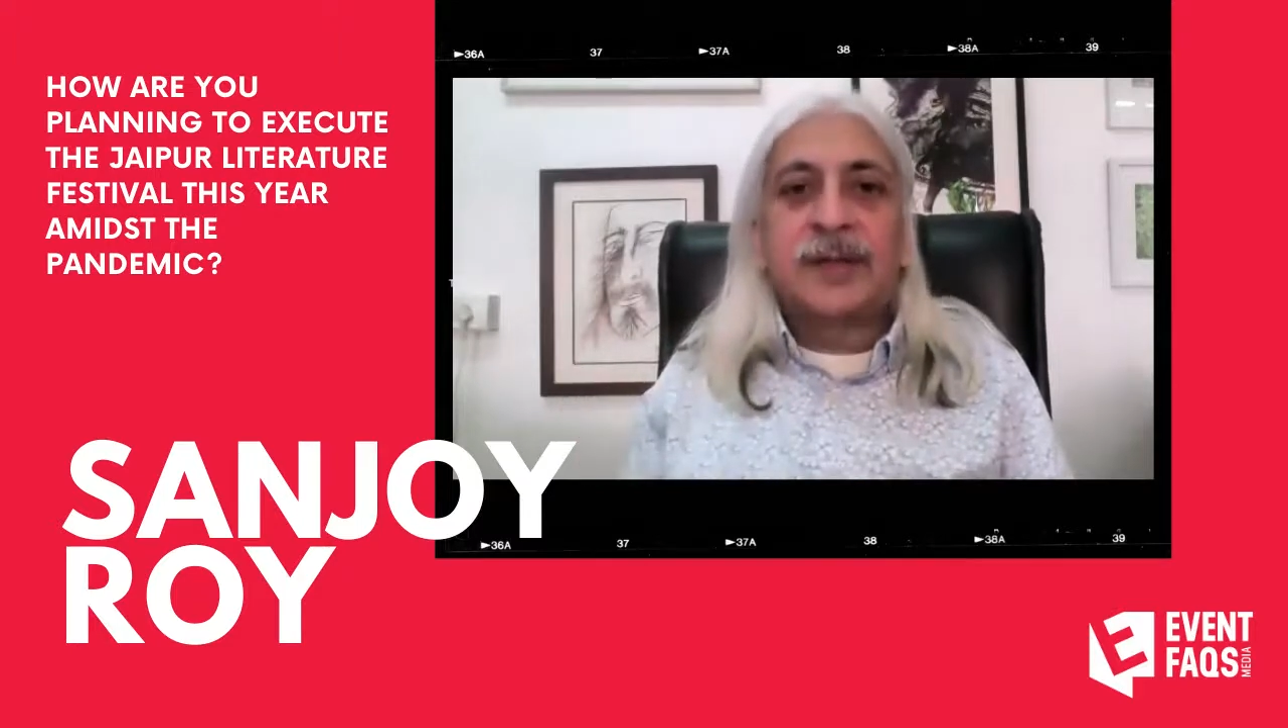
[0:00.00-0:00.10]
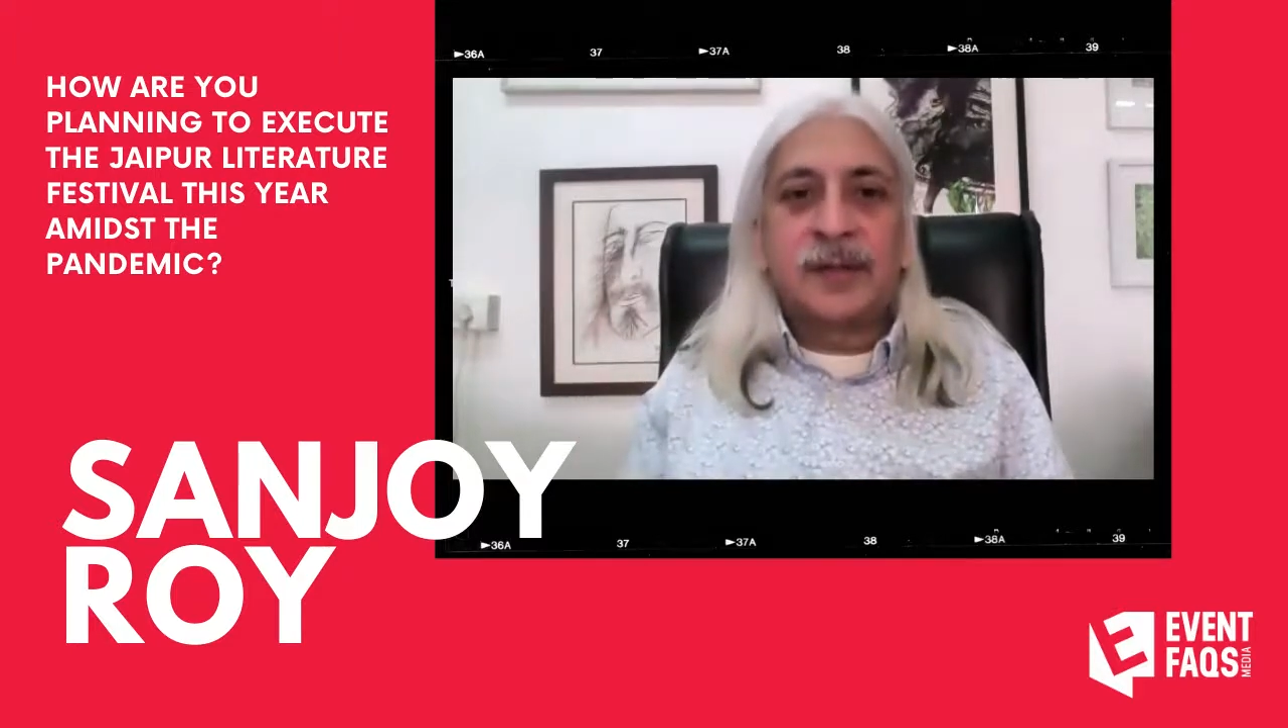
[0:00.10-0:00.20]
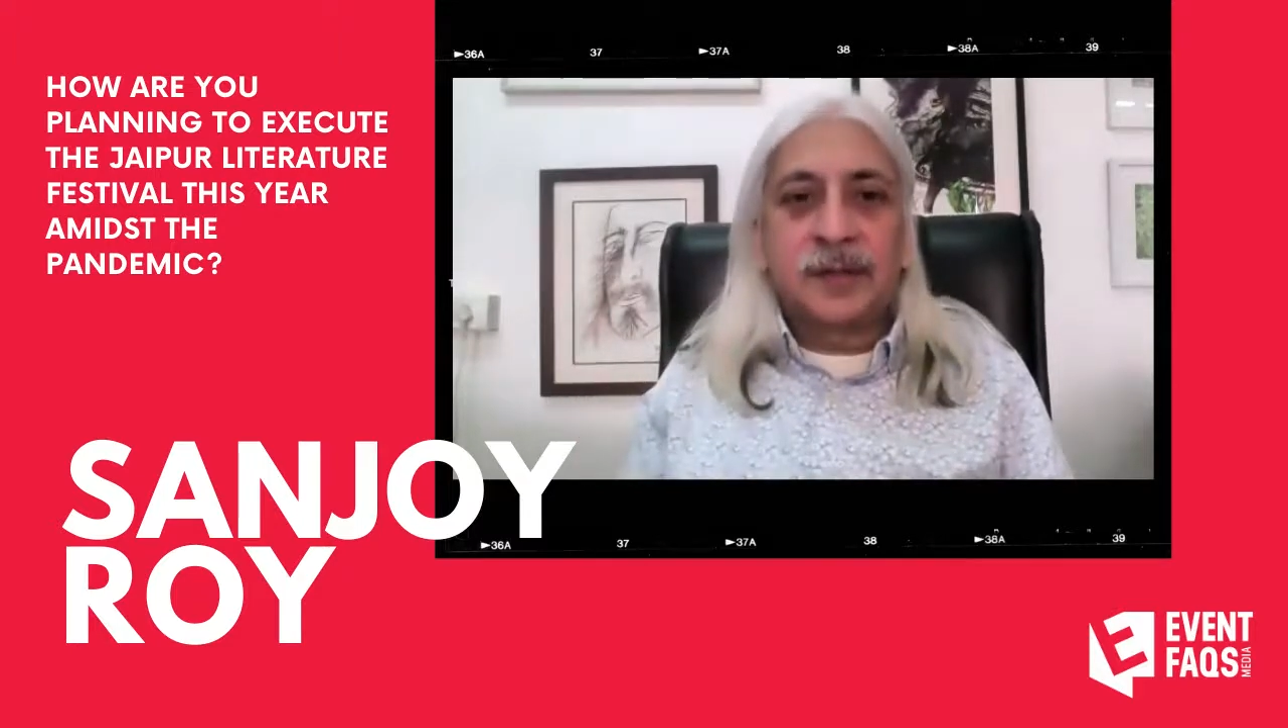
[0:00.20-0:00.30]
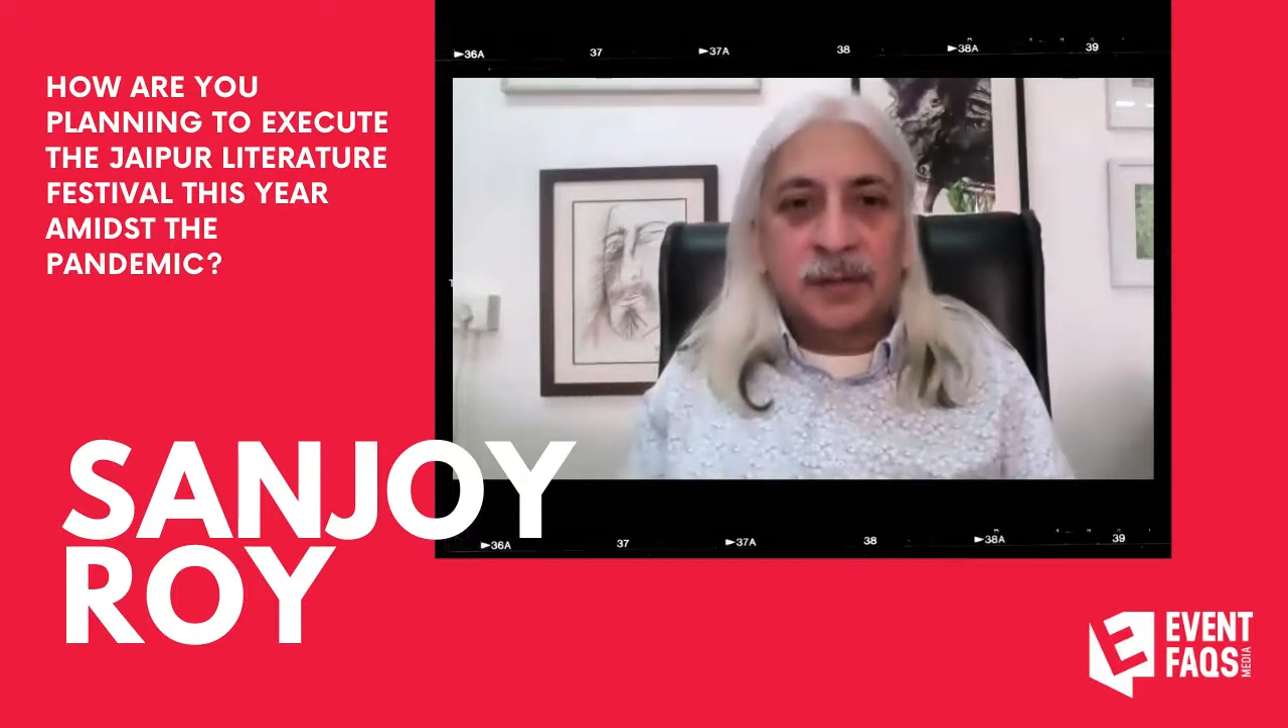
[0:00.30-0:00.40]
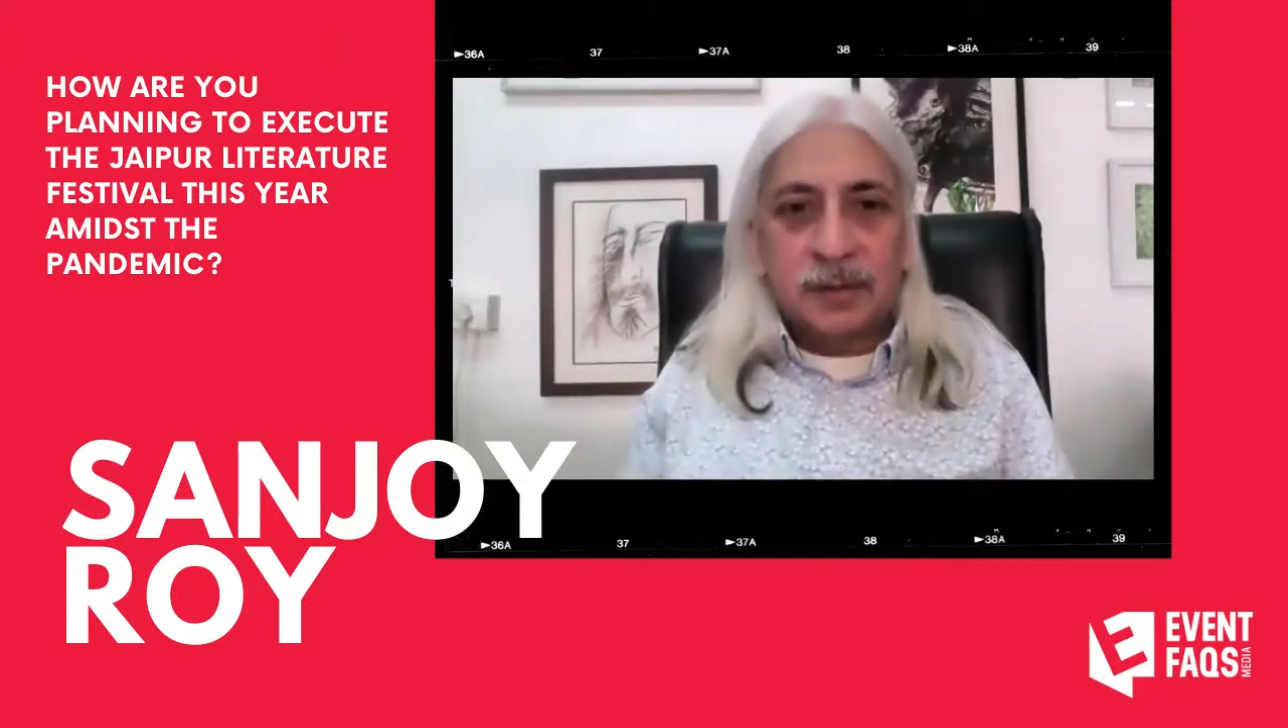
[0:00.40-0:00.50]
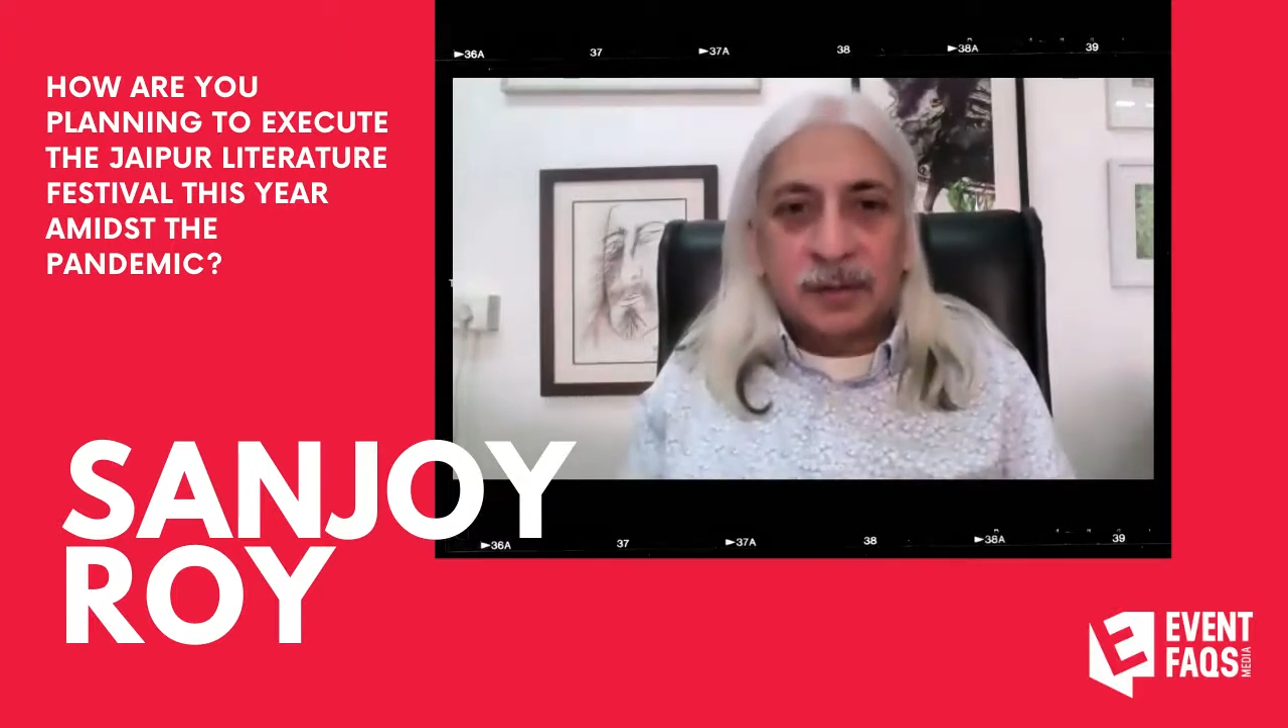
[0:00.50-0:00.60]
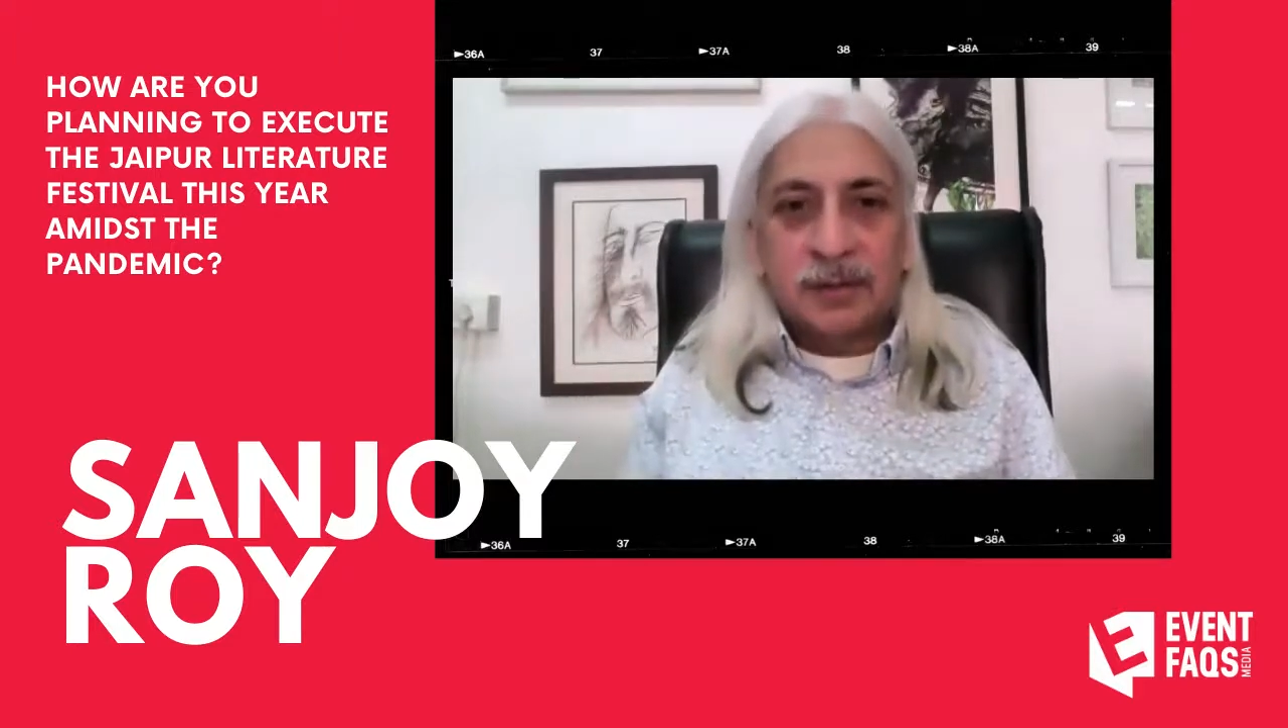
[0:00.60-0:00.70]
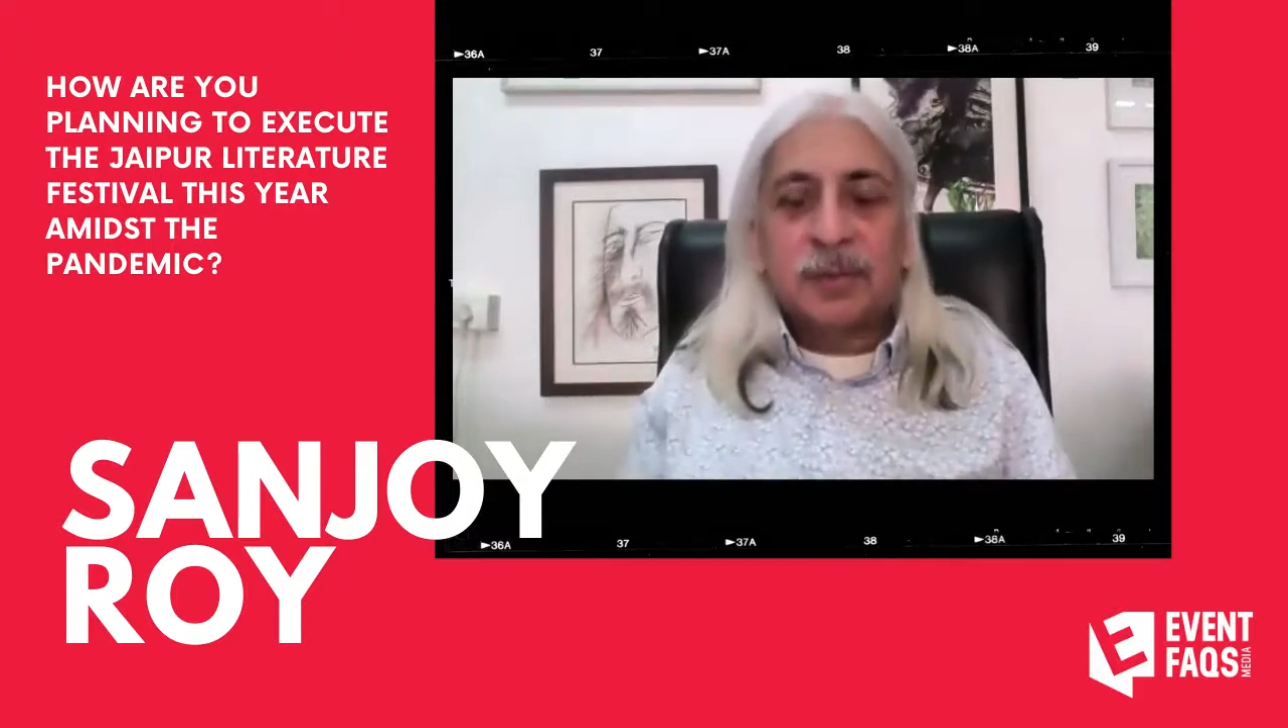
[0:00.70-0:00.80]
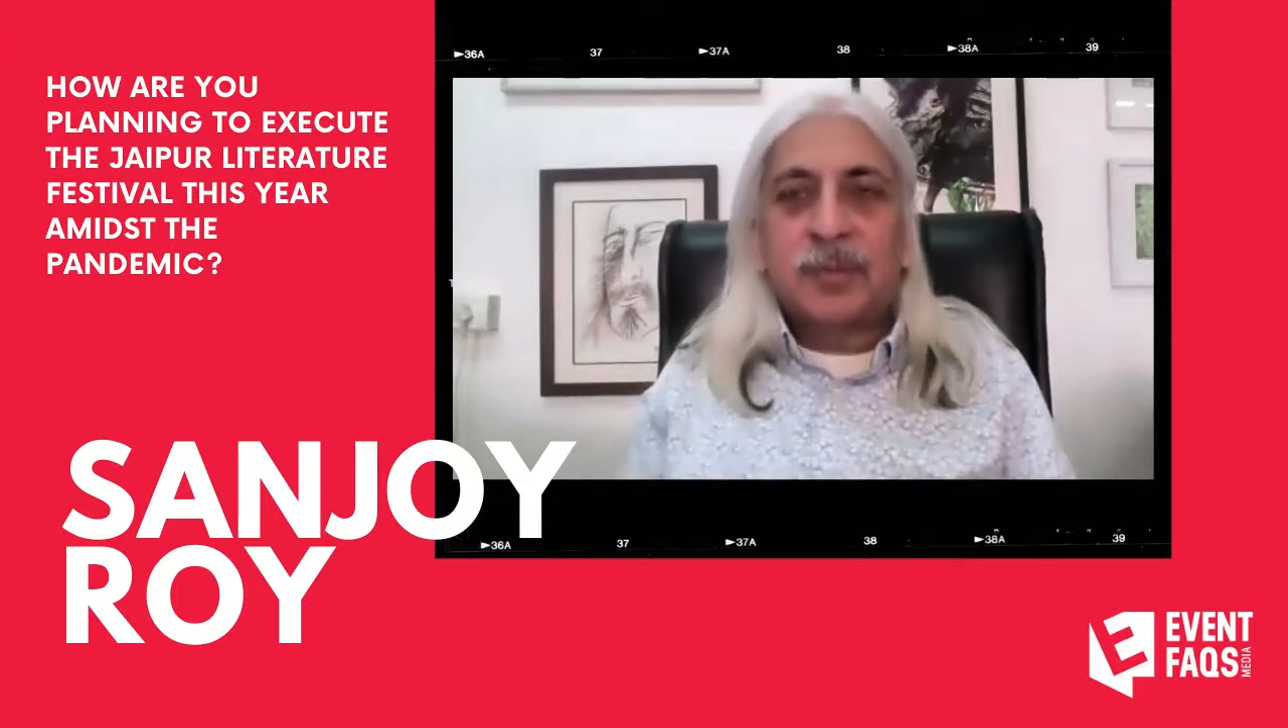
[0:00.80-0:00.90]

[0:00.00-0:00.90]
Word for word: a digital